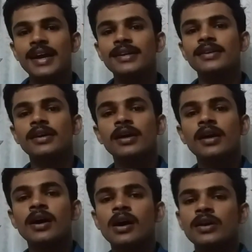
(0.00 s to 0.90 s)
that,
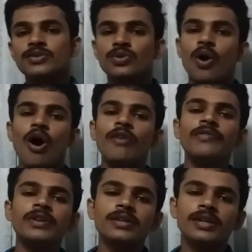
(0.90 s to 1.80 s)
so
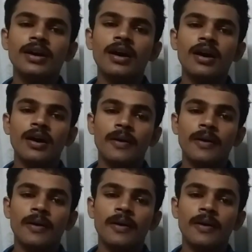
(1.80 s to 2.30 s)
after the